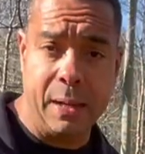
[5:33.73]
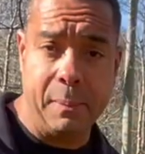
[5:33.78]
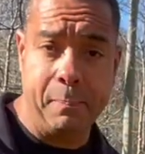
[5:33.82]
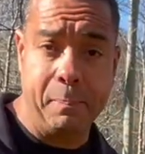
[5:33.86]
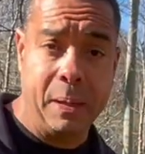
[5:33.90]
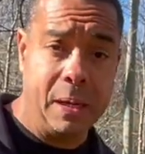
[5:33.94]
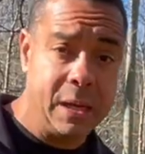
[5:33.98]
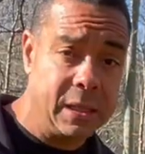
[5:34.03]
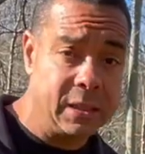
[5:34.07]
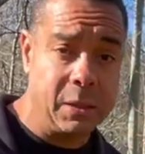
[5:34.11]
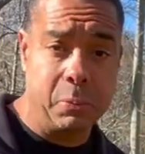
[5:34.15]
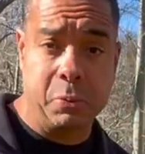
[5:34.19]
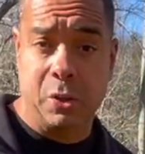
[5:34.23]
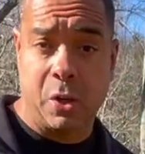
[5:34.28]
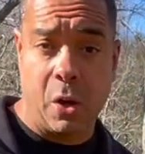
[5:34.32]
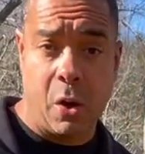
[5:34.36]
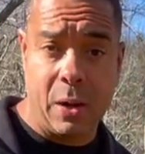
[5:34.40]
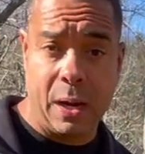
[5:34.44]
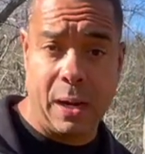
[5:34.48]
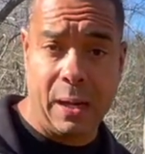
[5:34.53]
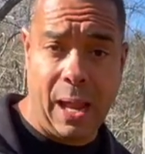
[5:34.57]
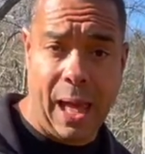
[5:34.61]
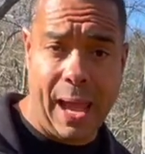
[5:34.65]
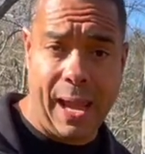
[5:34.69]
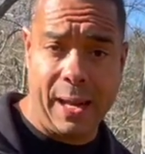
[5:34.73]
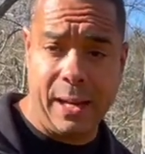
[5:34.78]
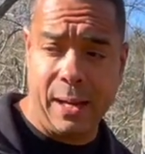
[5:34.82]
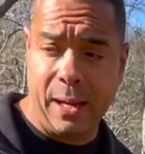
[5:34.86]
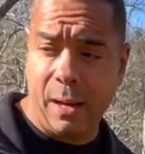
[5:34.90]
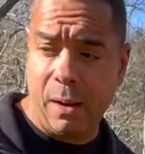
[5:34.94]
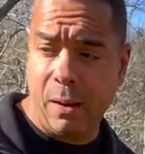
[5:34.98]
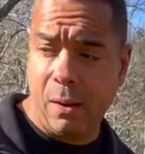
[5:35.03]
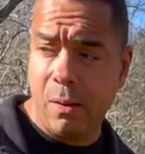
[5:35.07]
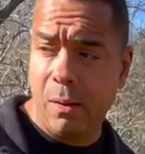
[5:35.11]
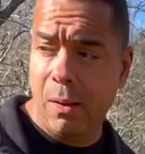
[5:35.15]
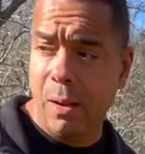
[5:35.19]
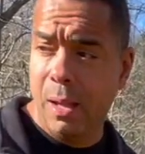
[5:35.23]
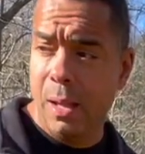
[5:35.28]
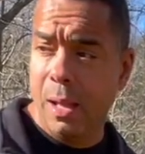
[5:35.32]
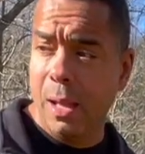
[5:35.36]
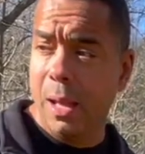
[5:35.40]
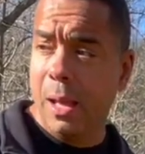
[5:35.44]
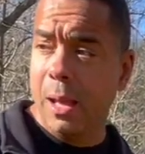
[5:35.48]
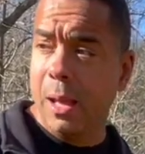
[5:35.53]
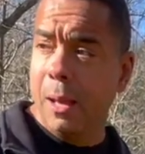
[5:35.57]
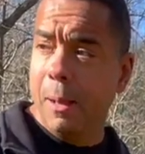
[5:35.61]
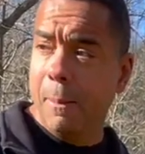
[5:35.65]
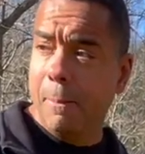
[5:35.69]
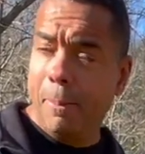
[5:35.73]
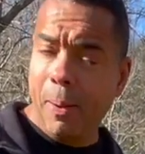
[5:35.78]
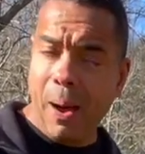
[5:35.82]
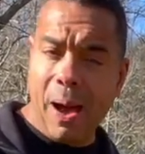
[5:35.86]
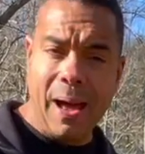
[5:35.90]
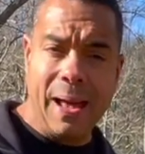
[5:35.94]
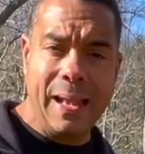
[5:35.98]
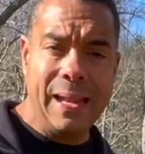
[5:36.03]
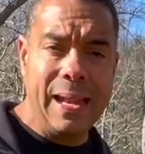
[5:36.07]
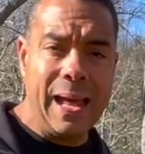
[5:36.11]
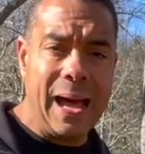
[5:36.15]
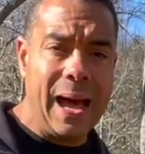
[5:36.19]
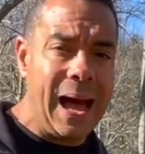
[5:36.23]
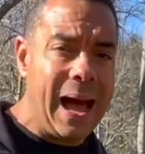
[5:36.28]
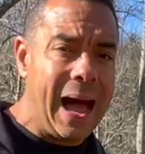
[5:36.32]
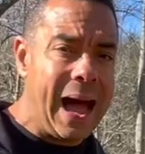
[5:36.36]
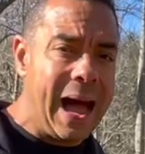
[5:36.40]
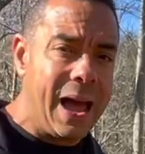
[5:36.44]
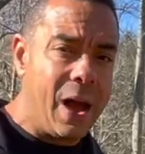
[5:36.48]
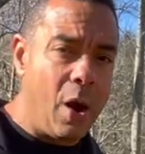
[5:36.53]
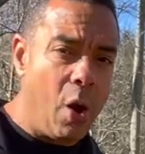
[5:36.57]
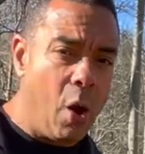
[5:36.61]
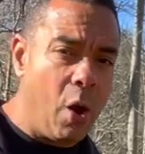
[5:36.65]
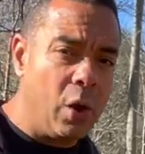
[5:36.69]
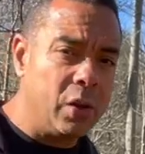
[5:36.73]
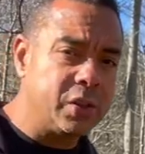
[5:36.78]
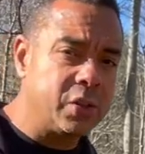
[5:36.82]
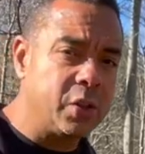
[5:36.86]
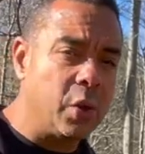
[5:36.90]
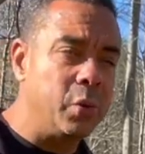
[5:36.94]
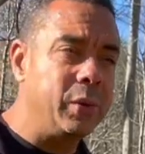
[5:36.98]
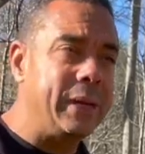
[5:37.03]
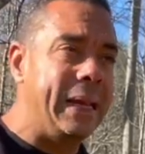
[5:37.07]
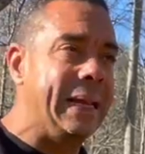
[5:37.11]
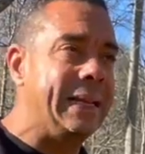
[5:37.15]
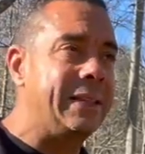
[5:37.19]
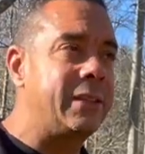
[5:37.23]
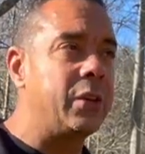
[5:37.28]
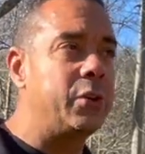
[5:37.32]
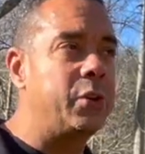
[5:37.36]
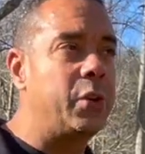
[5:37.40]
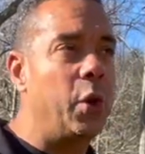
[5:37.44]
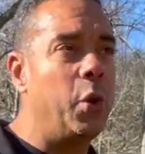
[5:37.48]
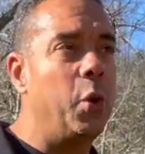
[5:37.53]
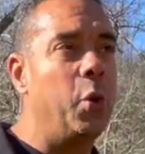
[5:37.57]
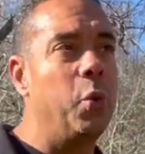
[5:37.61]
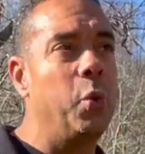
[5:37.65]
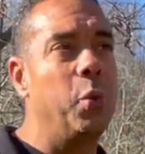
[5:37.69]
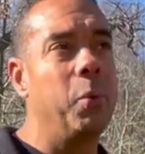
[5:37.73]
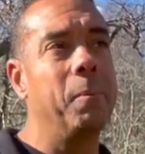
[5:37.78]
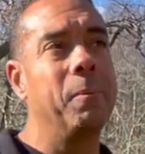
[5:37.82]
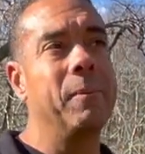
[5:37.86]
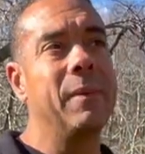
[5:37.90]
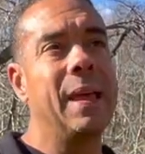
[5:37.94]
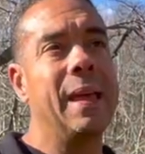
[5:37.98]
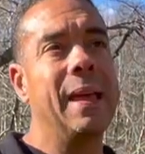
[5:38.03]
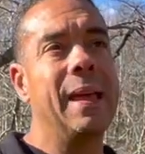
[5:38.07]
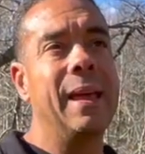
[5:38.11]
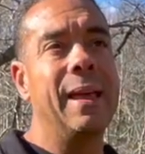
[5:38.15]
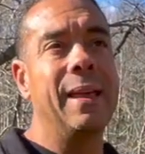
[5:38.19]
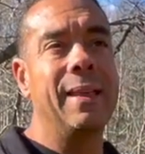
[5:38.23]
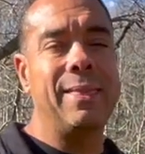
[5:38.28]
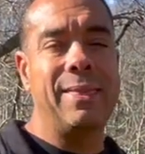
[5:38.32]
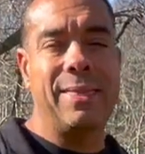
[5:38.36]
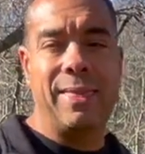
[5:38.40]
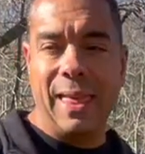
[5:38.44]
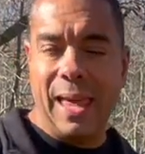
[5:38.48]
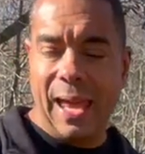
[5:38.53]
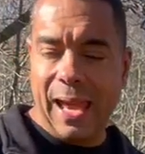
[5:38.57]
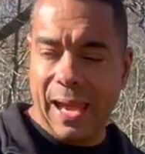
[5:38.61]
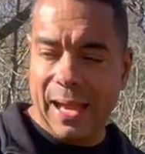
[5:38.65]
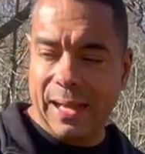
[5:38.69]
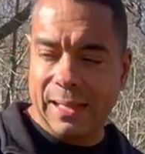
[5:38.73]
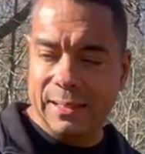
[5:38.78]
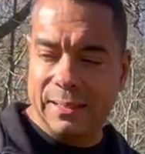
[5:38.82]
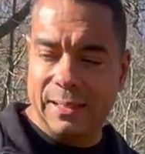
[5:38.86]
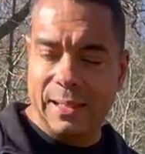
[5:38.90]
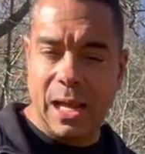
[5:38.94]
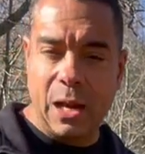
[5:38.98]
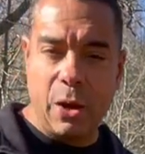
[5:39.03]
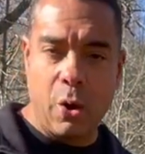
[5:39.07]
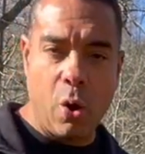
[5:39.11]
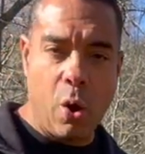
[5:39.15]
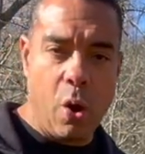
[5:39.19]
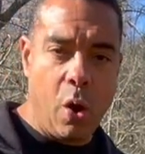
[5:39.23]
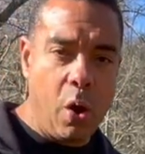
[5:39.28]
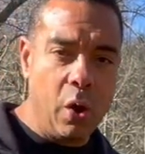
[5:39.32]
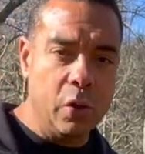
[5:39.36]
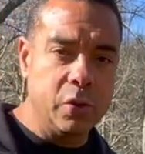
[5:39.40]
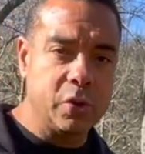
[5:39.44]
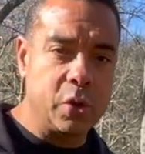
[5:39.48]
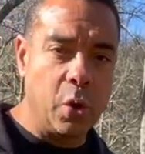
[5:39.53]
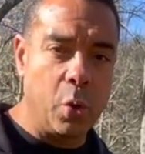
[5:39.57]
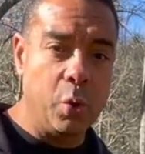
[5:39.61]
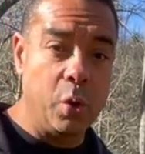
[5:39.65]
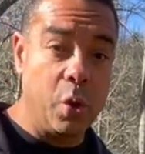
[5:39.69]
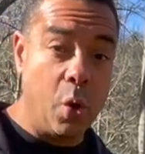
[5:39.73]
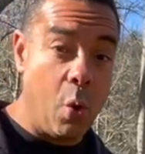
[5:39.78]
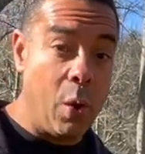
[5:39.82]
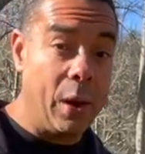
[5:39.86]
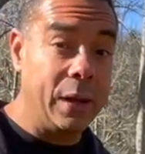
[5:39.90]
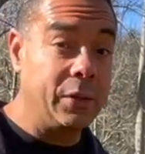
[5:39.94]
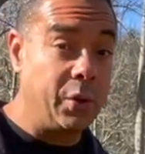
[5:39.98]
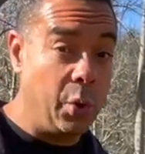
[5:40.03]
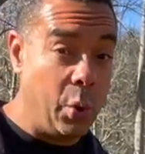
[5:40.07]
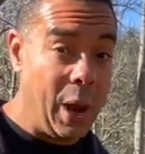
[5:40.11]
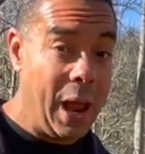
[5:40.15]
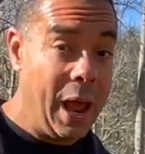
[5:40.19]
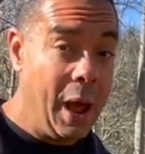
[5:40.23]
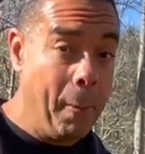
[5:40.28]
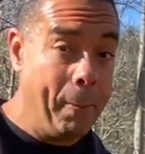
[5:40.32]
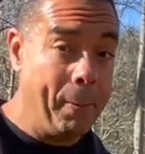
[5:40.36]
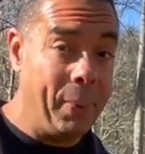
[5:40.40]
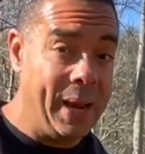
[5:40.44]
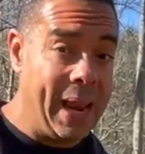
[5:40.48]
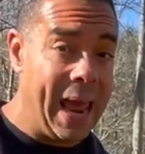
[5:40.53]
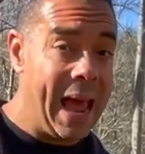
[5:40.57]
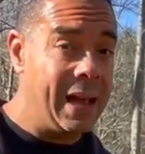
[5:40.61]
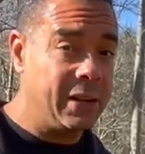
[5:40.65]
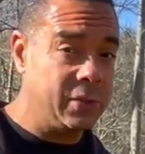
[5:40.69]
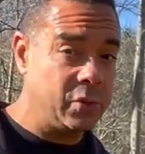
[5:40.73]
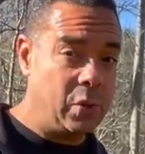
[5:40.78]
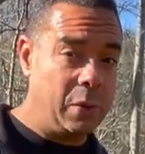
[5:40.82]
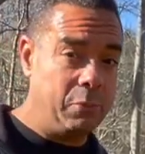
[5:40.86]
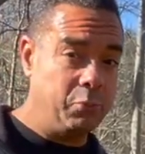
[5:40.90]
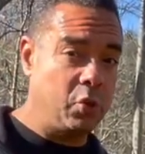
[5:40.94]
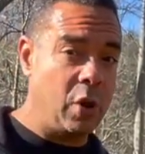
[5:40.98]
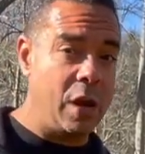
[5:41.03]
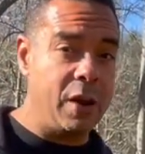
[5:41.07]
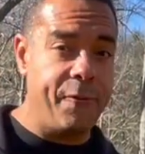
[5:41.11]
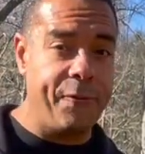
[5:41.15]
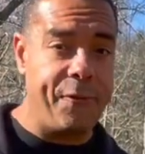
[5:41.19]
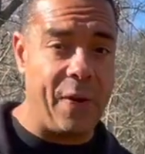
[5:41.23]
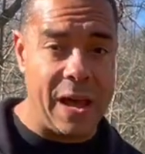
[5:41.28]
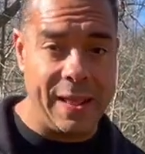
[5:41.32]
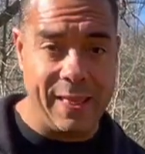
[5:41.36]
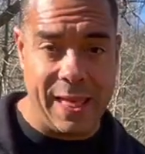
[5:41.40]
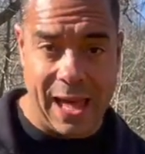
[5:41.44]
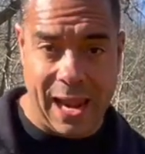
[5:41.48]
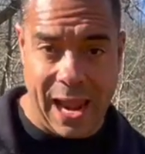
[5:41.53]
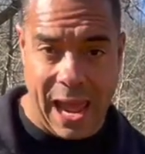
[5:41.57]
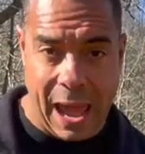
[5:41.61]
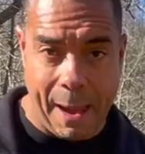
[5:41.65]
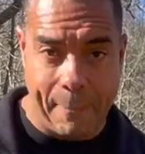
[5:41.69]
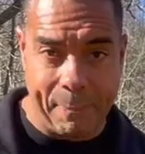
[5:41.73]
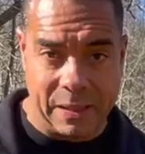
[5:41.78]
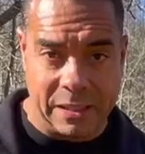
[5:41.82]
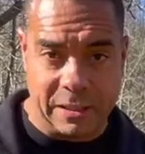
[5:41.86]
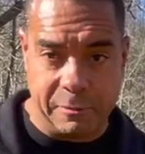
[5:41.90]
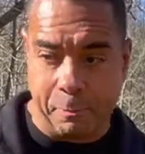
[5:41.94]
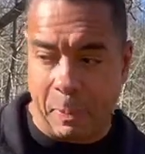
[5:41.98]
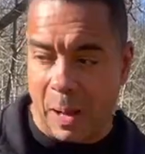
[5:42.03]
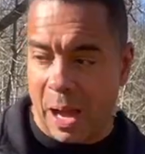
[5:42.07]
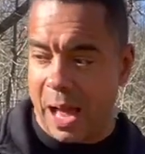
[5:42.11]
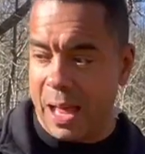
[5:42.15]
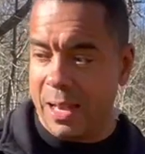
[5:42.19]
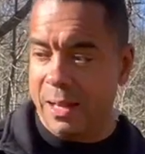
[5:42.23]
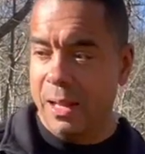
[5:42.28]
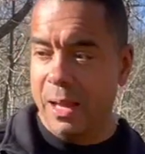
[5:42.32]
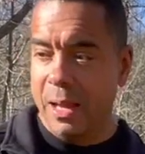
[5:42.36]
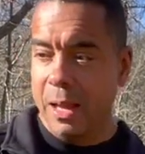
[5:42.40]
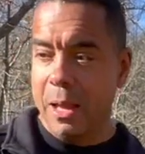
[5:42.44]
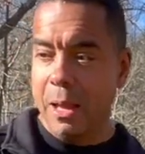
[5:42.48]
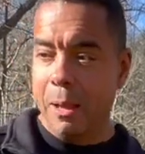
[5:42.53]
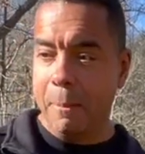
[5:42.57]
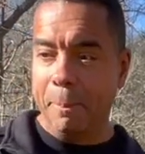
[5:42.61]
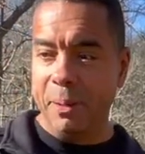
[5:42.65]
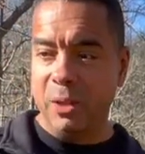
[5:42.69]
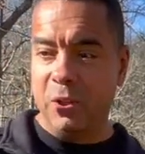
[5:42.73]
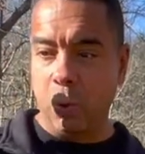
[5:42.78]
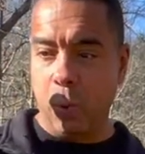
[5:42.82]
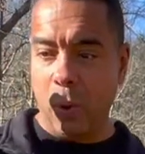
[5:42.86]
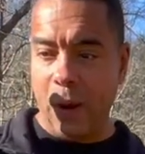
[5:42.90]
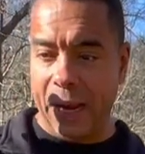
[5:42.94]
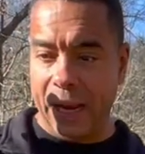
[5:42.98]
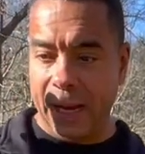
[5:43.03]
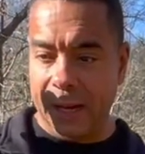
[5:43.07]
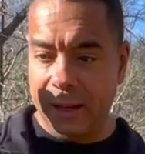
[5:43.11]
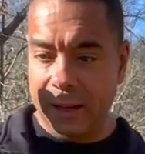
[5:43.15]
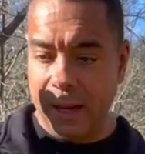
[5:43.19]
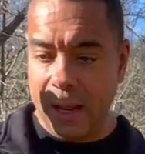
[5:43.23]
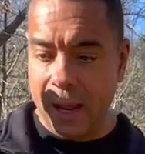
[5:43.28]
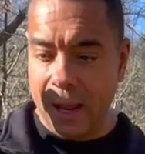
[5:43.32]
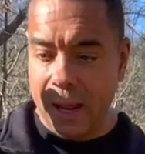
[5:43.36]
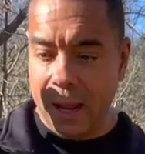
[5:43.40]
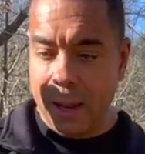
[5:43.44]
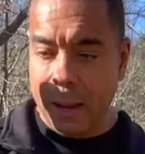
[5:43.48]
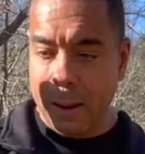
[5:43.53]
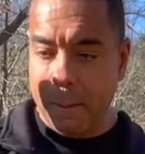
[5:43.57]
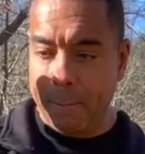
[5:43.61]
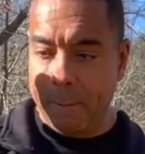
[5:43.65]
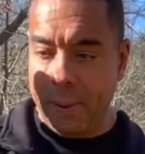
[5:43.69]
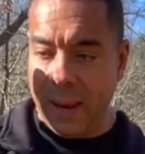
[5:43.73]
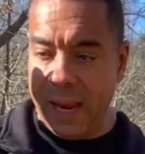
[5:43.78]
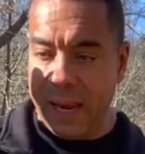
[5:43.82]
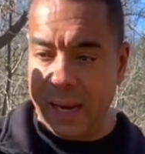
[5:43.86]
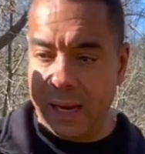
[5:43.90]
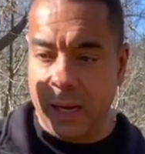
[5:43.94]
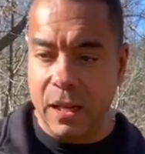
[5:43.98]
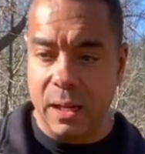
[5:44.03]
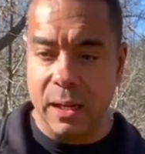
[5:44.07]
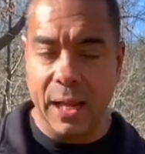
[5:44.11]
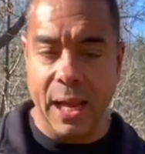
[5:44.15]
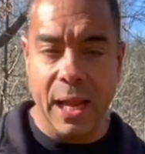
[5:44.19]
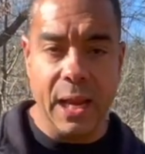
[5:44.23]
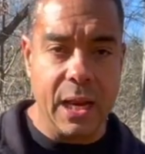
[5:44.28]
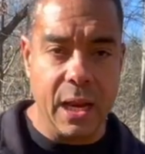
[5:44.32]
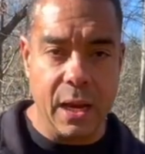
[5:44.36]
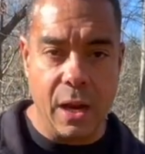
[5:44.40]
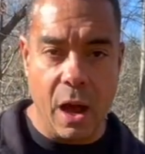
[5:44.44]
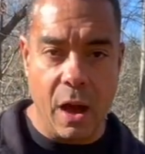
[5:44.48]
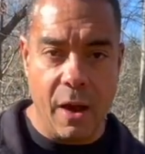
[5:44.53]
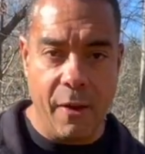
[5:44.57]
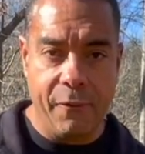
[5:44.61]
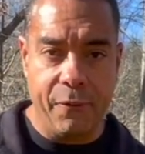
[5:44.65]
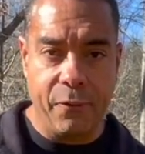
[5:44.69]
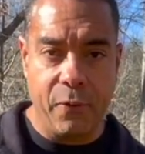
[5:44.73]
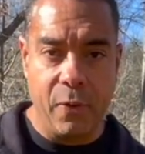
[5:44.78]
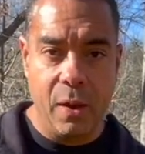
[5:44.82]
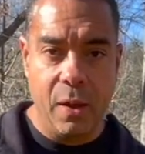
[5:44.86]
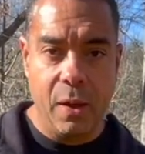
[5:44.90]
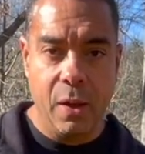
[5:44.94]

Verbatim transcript: it because it was already laying here. But I also need to do things that are also going to help it out. So I'm trying to find that happy spot between being clean enough